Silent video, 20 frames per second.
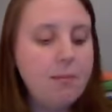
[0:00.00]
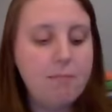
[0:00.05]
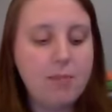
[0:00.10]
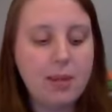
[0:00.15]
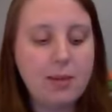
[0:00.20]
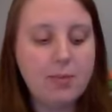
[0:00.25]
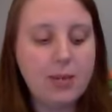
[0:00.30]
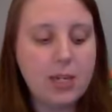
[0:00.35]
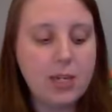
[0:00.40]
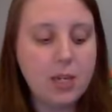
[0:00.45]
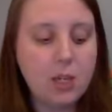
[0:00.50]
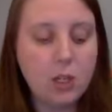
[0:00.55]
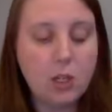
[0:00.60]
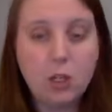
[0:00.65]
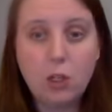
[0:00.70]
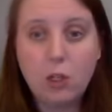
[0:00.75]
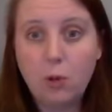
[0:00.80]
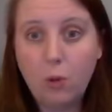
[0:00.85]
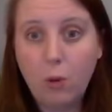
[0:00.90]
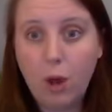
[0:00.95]
Maybe
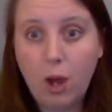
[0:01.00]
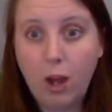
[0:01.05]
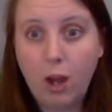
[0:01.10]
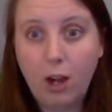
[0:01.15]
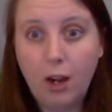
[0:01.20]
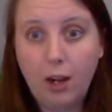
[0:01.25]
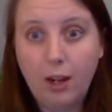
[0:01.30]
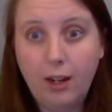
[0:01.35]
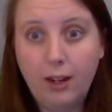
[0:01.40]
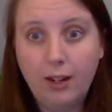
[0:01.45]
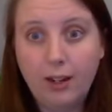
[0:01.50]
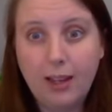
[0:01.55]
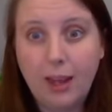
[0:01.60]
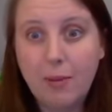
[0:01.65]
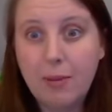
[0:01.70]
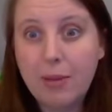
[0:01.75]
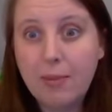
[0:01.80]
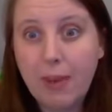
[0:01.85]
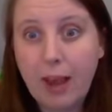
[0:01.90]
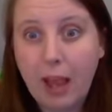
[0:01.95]
you are
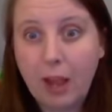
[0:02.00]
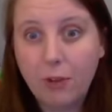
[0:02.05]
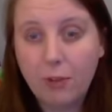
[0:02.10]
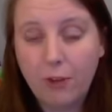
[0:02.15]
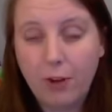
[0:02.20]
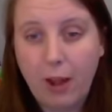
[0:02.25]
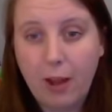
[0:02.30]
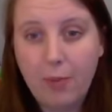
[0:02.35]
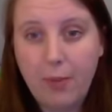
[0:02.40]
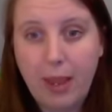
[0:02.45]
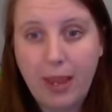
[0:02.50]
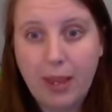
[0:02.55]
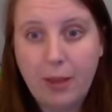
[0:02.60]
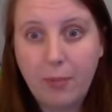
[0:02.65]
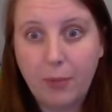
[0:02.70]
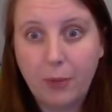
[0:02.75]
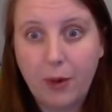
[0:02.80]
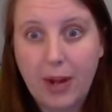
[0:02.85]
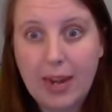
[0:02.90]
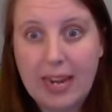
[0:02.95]
coming back from a
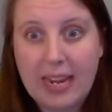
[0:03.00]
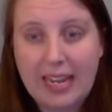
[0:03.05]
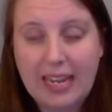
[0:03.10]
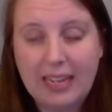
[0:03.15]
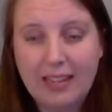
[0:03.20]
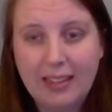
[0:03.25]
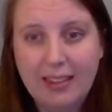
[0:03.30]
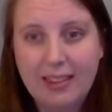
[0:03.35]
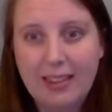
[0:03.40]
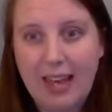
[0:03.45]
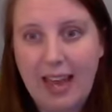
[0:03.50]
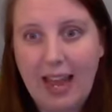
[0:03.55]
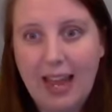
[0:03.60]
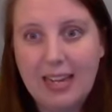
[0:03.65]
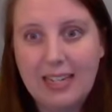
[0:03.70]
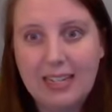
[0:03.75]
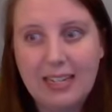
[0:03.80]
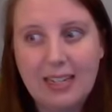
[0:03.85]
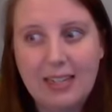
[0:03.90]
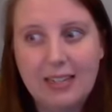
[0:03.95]
break
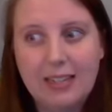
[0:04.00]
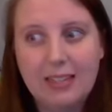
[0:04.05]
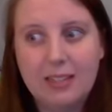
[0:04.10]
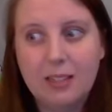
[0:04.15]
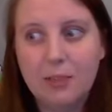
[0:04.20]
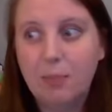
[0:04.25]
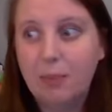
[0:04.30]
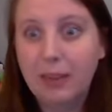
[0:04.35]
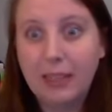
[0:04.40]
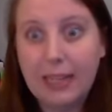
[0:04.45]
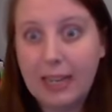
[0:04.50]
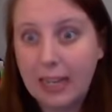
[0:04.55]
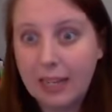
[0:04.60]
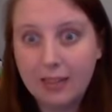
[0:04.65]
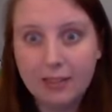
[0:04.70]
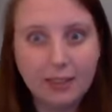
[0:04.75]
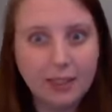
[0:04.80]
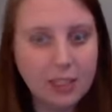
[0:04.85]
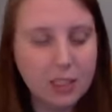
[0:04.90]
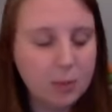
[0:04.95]
that is
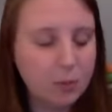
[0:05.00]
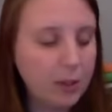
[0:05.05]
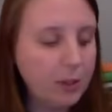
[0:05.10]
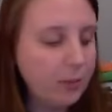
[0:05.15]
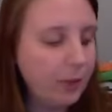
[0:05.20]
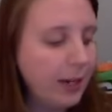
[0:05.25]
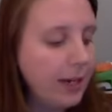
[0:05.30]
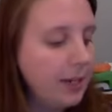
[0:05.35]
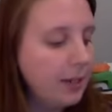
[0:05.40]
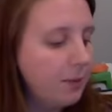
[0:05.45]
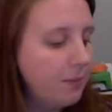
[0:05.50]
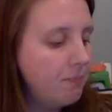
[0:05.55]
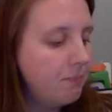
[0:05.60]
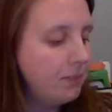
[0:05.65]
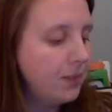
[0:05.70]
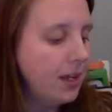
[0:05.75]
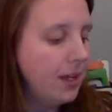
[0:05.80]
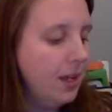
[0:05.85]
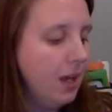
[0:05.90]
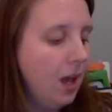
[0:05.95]
planned, like spring break.
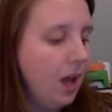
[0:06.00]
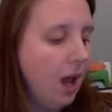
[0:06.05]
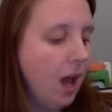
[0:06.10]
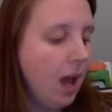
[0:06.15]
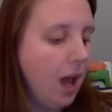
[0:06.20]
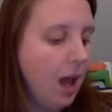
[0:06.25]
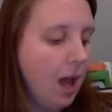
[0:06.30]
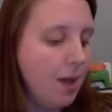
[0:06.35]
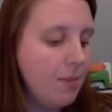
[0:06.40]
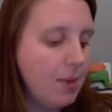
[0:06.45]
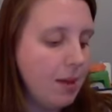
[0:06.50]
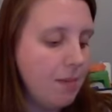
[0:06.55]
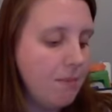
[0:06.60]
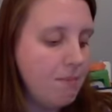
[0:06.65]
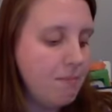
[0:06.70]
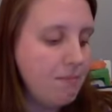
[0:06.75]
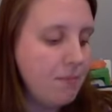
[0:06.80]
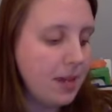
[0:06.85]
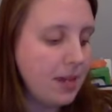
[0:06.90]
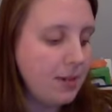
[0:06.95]

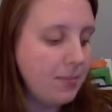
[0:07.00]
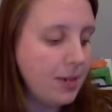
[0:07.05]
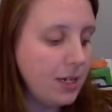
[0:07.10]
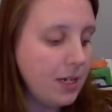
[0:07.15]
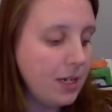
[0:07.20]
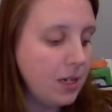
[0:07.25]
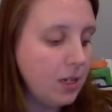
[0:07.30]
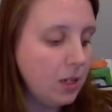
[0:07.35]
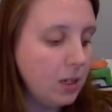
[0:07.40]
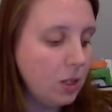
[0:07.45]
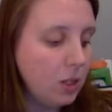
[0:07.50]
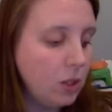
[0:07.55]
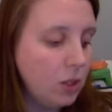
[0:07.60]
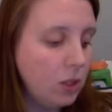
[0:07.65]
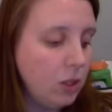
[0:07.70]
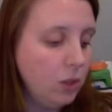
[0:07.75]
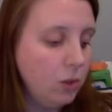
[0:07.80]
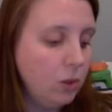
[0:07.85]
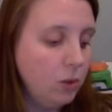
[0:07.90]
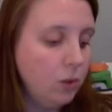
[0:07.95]
Maybe
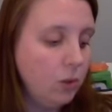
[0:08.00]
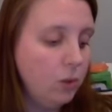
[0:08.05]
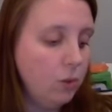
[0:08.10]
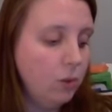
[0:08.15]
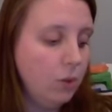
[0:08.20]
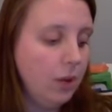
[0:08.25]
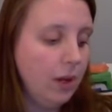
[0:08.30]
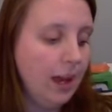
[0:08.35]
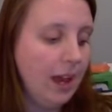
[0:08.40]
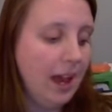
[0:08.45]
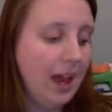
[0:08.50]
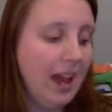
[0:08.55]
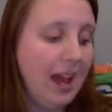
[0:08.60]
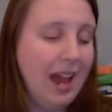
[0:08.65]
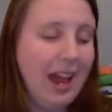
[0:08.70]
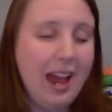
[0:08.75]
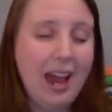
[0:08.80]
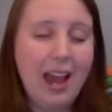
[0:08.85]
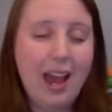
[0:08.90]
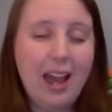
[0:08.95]
you
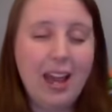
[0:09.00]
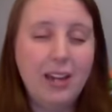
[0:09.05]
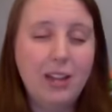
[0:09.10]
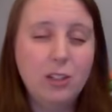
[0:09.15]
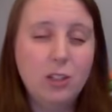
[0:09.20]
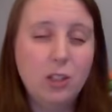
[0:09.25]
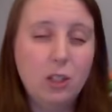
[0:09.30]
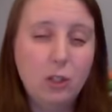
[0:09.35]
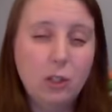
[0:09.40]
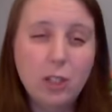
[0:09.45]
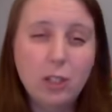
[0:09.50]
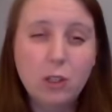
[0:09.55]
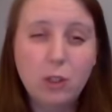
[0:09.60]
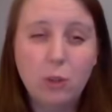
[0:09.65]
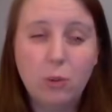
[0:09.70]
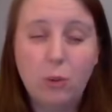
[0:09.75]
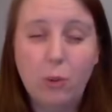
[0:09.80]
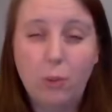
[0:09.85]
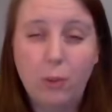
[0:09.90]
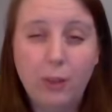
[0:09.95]
had students
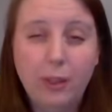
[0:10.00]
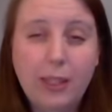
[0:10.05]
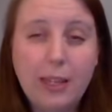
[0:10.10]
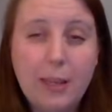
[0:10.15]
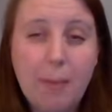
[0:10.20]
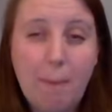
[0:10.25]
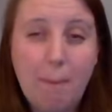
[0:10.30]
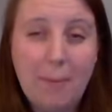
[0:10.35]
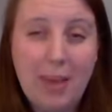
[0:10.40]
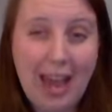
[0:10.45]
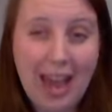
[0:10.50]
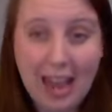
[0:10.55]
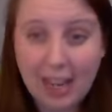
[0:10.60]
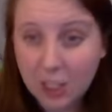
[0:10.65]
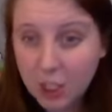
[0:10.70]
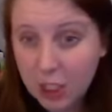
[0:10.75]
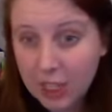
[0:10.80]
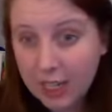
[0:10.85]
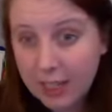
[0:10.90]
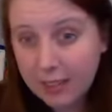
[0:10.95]
who were really
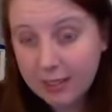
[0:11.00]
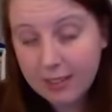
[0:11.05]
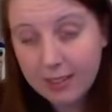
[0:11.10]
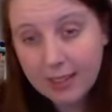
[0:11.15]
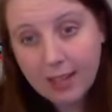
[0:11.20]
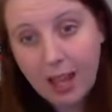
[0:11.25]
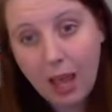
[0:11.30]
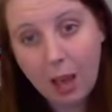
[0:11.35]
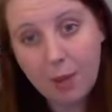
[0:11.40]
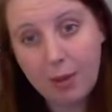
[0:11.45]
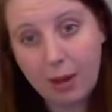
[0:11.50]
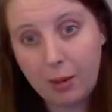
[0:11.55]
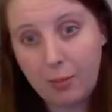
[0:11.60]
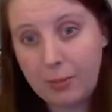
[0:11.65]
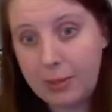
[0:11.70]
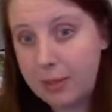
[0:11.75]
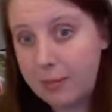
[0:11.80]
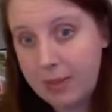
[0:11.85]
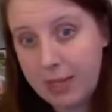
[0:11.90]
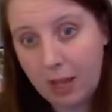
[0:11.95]
passionate about a
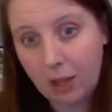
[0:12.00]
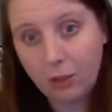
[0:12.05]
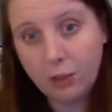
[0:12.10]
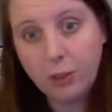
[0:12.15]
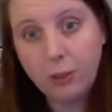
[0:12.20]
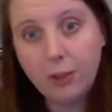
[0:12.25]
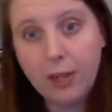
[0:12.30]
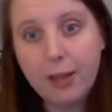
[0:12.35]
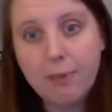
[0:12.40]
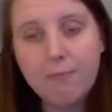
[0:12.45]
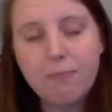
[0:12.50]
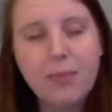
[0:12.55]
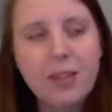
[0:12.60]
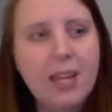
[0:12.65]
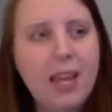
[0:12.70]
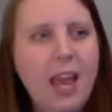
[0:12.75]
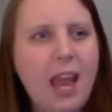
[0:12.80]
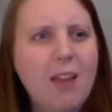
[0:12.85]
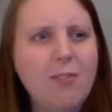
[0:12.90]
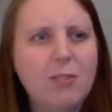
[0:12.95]
PBL unit,
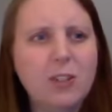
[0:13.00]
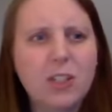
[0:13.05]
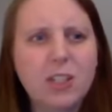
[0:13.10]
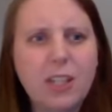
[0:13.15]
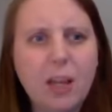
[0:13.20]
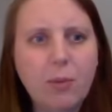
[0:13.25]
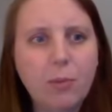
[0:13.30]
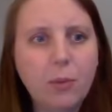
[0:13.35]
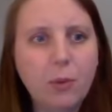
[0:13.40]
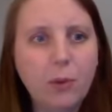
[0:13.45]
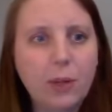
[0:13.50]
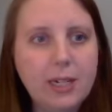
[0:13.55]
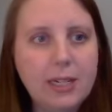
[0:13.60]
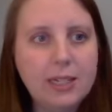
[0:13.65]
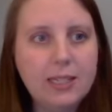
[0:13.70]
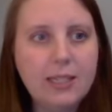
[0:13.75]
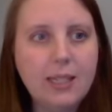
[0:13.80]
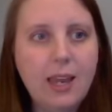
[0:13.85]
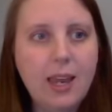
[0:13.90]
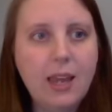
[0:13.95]
and for some
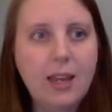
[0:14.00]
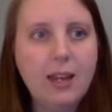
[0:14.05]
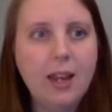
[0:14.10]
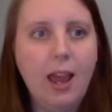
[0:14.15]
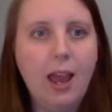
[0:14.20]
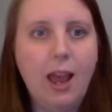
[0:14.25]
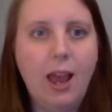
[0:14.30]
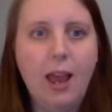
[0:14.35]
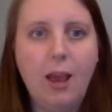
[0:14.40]
reason,